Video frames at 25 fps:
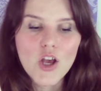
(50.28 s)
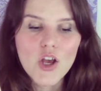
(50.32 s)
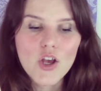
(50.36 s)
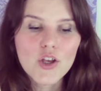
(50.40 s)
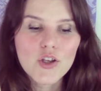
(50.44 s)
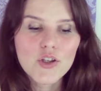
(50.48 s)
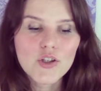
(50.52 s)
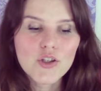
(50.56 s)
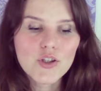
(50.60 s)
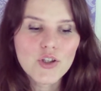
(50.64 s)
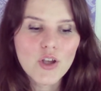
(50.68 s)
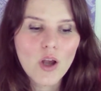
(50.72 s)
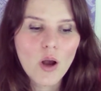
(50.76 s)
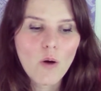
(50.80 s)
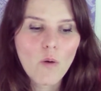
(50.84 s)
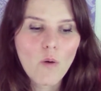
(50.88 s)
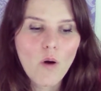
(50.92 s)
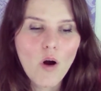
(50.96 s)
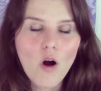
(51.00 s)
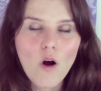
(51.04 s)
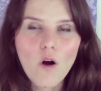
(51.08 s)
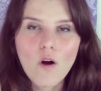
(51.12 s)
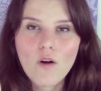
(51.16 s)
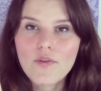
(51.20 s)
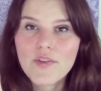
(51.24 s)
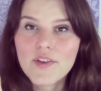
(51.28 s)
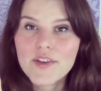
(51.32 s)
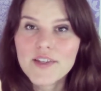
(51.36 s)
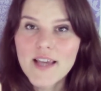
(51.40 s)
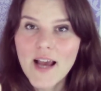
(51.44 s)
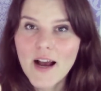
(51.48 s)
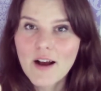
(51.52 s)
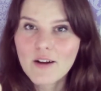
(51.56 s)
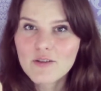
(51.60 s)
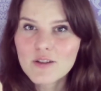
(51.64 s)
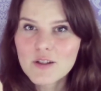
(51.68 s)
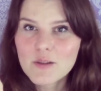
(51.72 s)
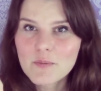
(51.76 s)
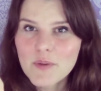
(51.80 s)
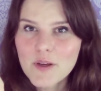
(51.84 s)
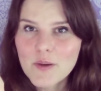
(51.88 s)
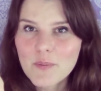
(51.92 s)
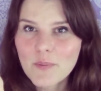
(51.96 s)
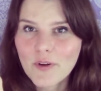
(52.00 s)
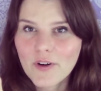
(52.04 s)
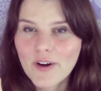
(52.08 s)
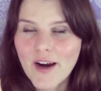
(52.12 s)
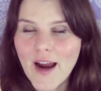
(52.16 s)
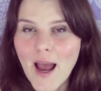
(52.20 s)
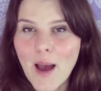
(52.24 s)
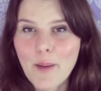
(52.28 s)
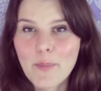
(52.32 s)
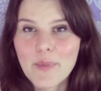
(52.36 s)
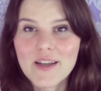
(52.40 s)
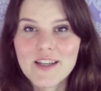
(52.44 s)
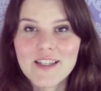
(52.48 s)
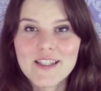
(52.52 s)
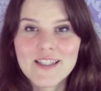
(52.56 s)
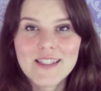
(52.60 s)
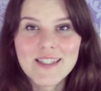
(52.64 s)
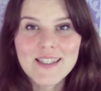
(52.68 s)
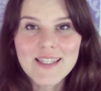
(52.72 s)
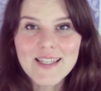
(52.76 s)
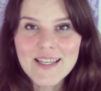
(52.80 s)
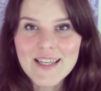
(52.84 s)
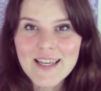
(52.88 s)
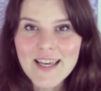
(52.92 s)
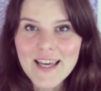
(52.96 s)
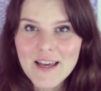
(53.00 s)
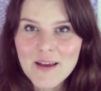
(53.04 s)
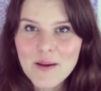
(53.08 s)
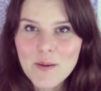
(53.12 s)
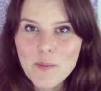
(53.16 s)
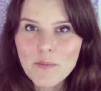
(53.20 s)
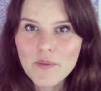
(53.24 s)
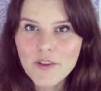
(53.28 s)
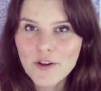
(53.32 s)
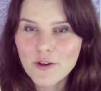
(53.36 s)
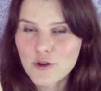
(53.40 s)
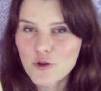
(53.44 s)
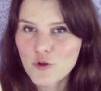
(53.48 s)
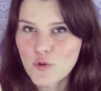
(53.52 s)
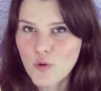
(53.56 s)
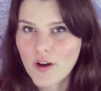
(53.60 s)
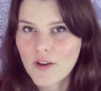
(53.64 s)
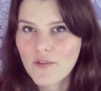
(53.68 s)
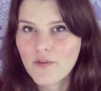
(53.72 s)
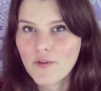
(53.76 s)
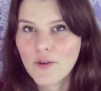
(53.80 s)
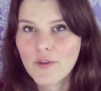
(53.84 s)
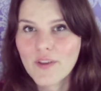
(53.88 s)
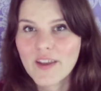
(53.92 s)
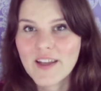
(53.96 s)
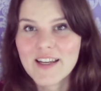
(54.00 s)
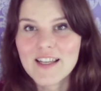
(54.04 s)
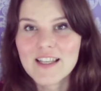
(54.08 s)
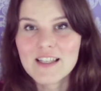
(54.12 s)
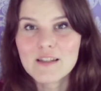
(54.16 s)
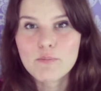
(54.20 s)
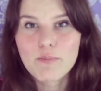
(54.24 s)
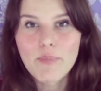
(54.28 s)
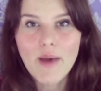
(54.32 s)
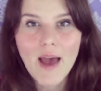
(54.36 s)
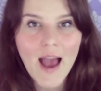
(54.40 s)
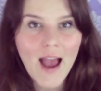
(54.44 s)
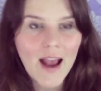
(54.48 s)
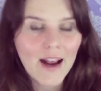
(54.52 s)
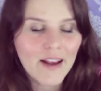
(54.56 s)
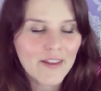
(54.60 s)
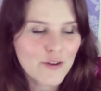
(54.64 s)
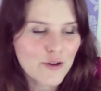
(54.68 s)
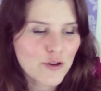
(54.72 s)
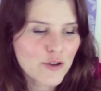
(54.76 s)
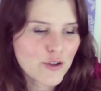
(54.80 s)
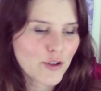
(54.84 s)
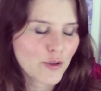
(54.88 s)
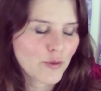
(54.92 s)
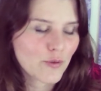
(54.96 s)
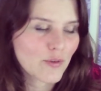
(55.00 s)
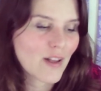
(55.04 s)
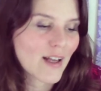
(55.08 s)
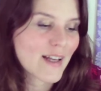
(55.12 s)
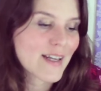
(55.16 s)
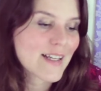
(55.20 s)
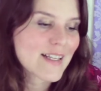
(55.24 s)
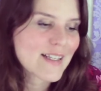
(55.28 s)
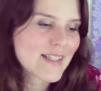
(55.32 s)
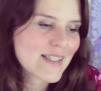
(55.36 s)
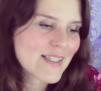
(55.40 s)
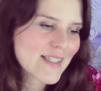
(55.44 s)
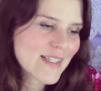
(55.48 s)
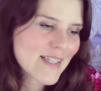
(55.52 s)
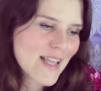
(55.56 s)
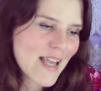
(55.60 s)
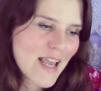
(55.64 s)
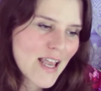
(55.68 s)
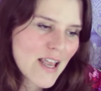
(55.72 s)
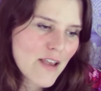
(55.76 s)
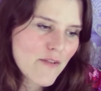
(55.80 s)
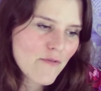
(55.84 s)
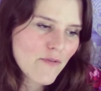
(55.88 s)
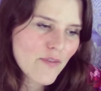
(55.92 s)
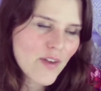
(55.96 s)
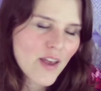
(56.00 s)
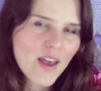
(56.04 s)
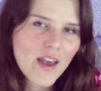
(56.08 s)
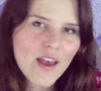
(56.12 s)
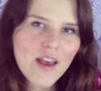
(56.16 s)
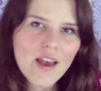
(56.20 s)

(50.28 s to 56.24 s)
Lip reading: So all the townspeople are happy to see him, they're joyful that he's back, they're so glad he's safe,